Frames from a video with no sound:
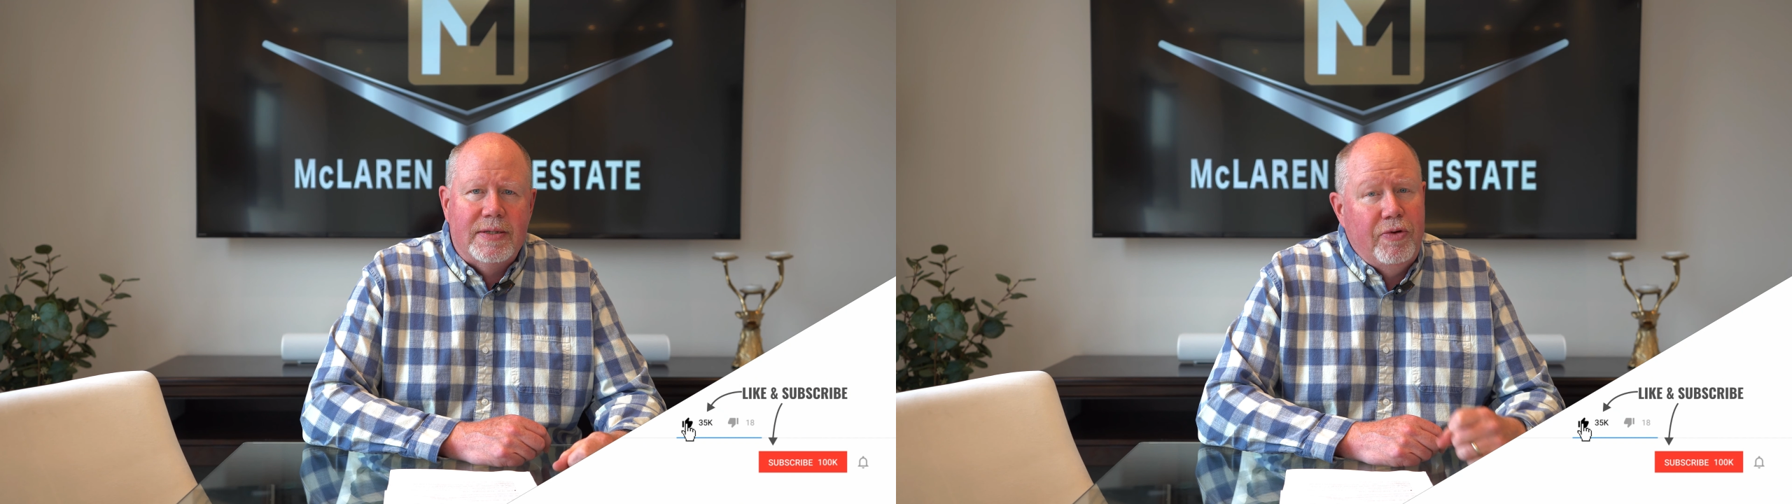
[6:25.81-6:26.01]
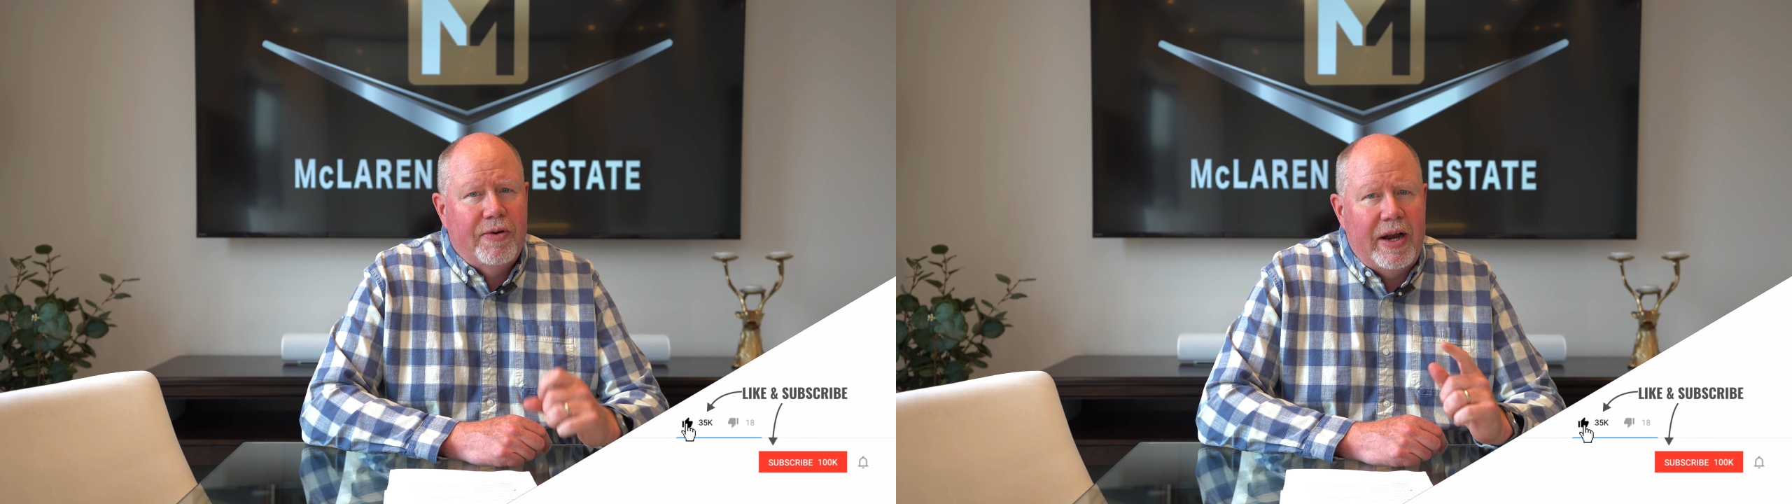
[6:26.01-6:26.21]

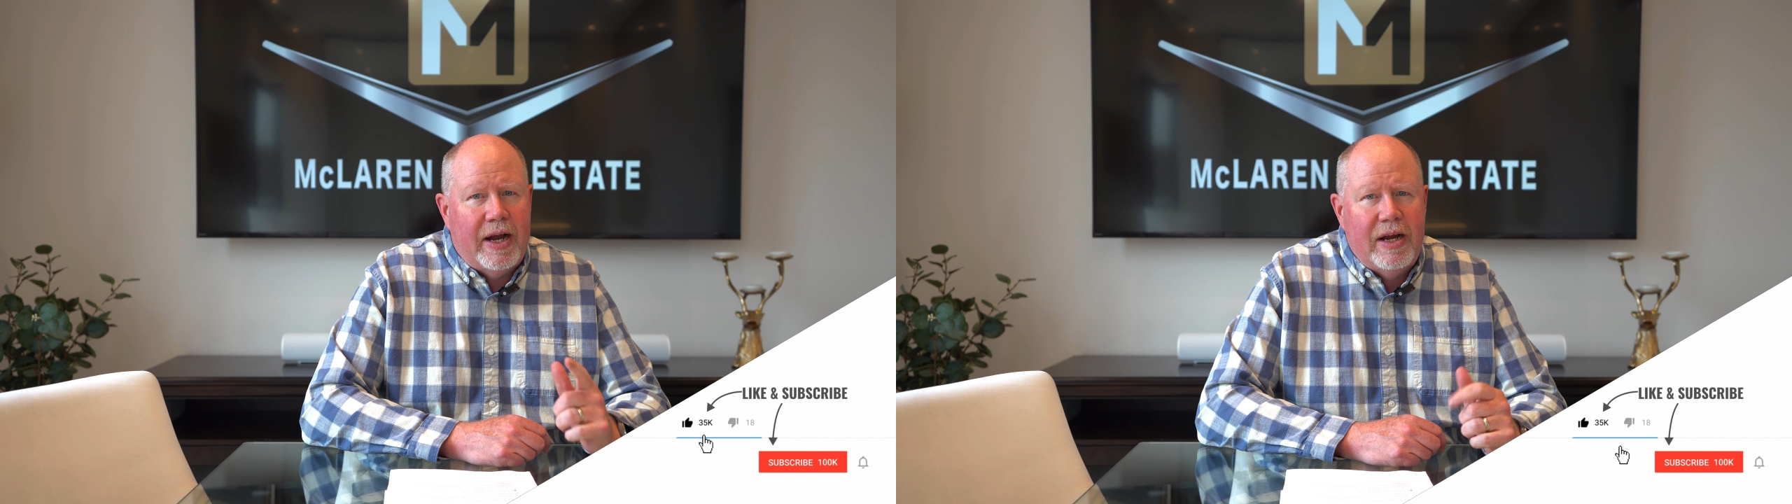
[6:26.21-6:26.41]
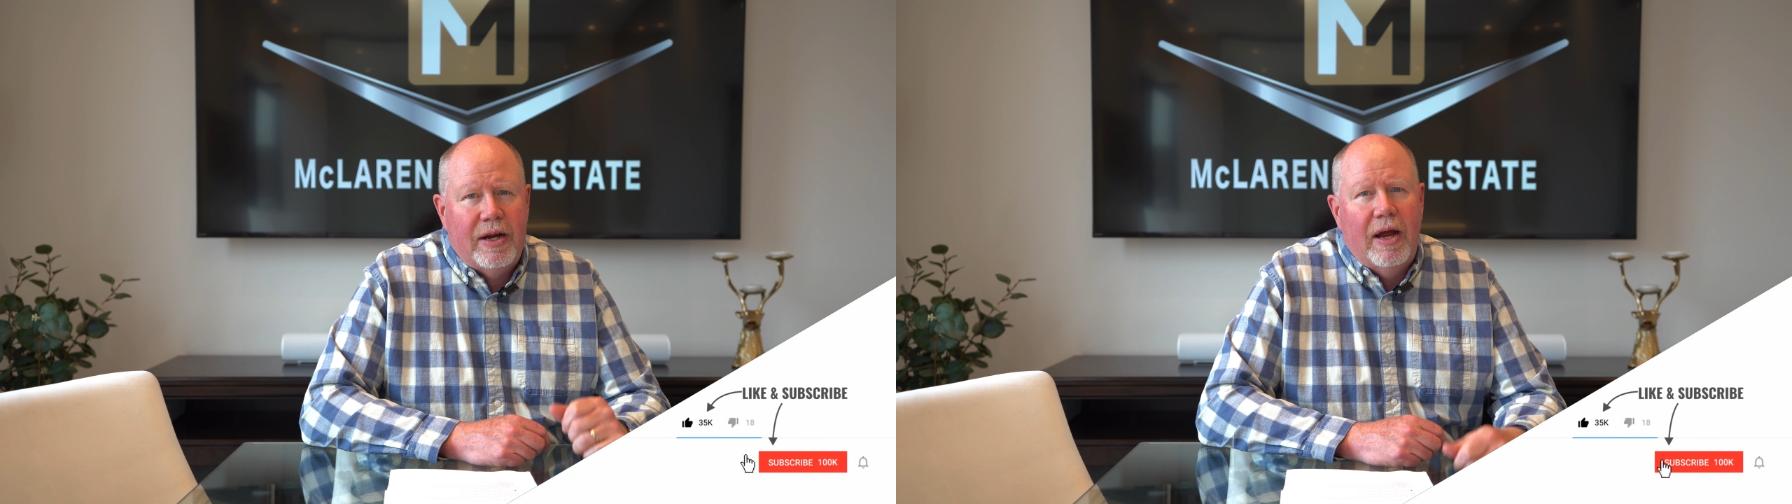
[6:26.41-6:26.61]
If you've got
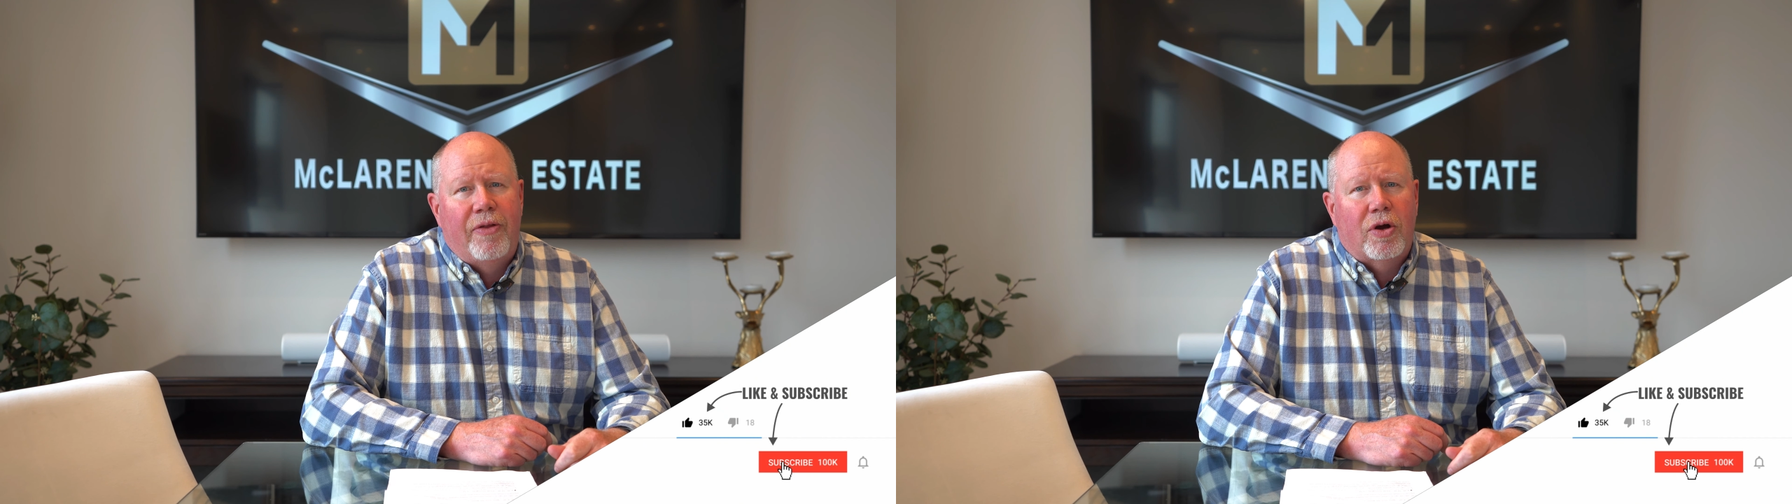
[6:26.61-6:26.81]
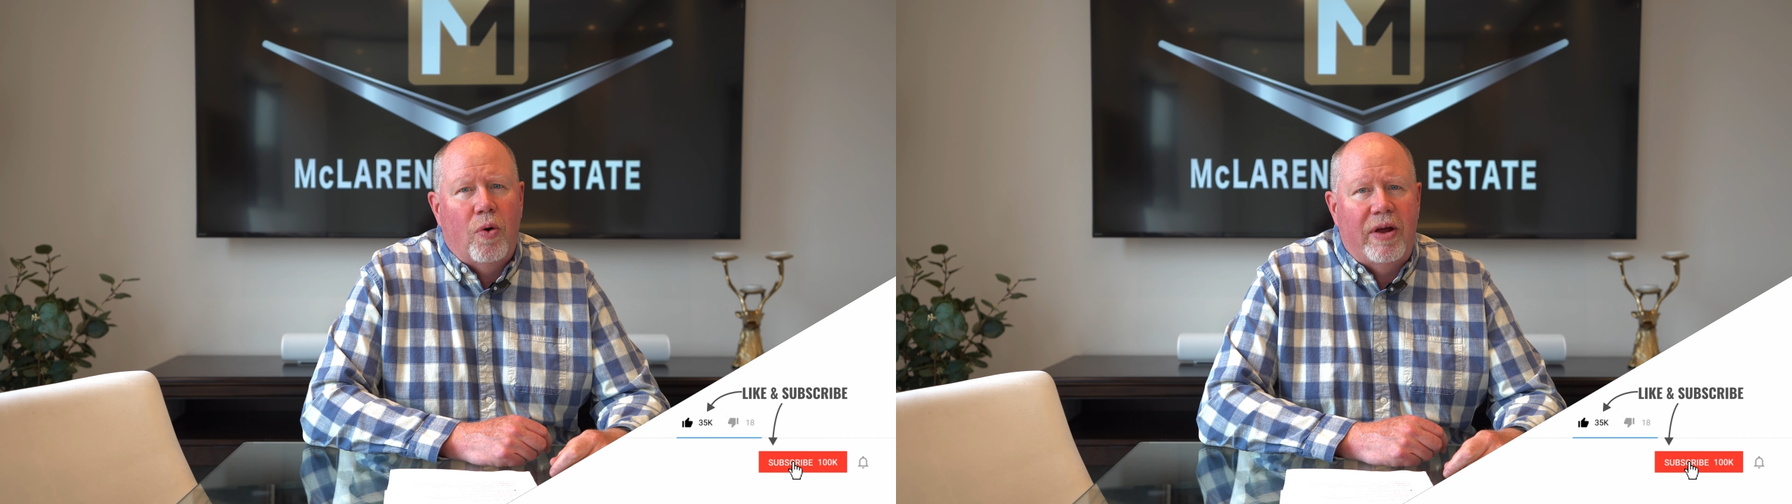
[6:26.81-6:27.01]
any
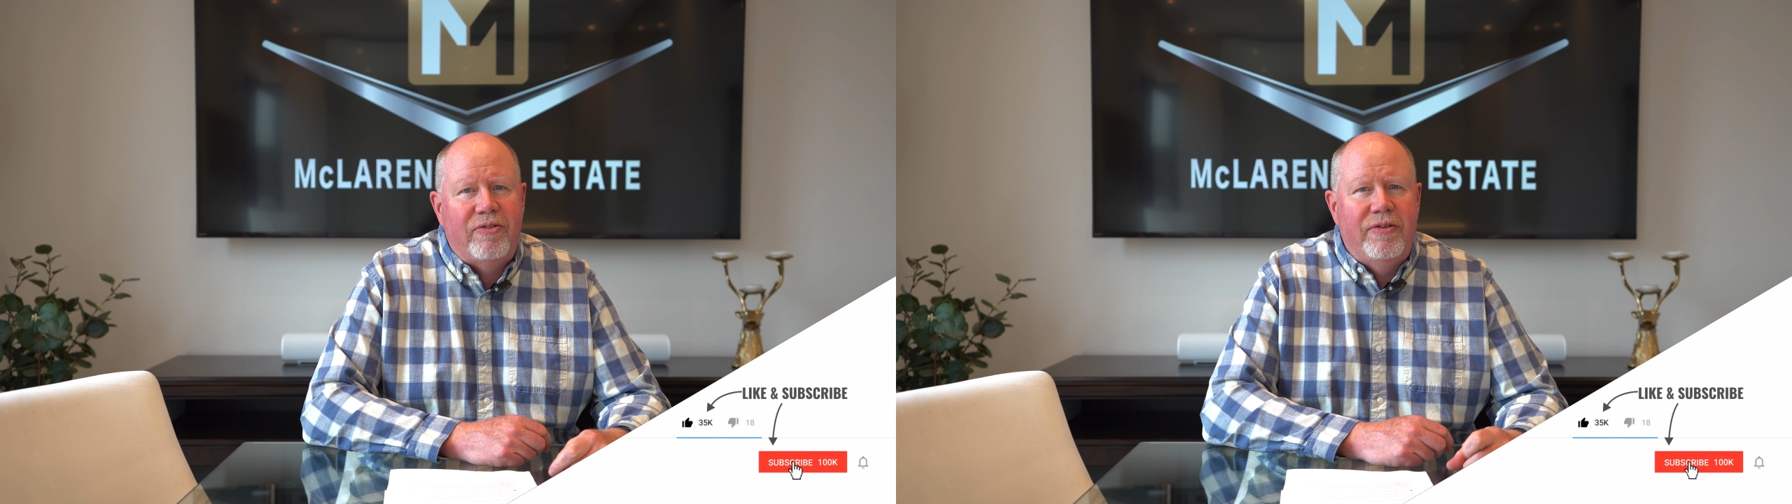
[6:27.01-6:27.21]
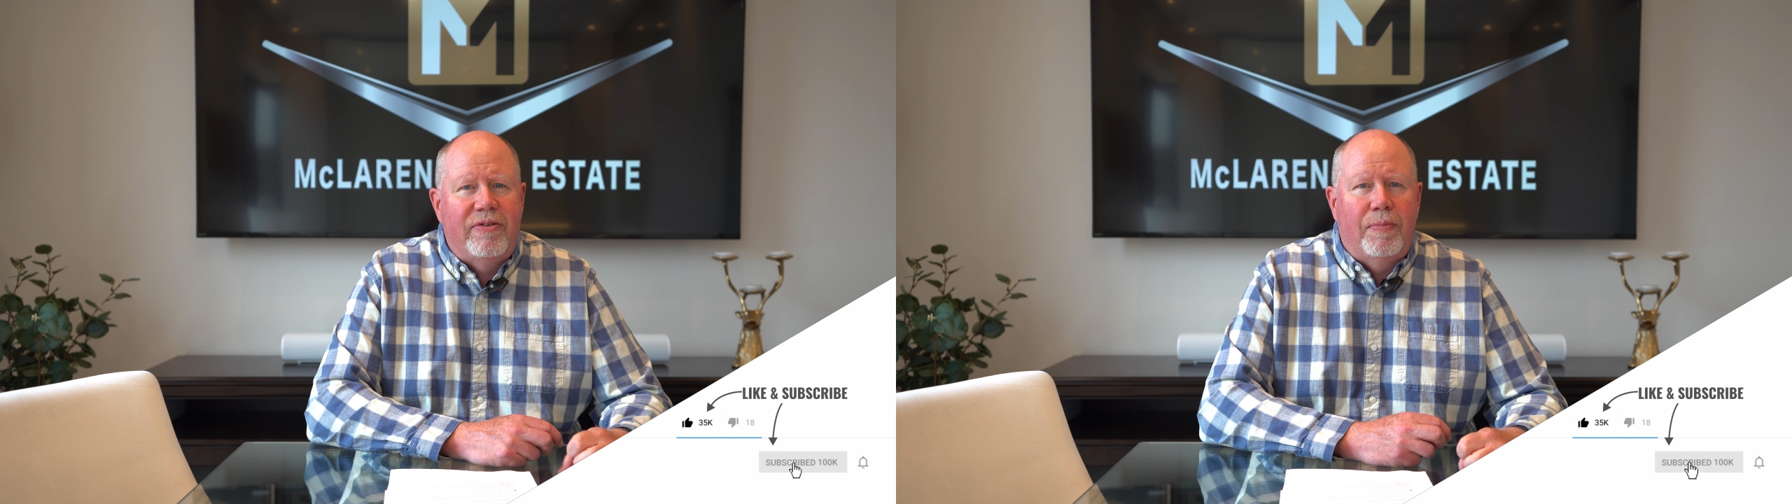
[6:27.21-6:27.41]
other questions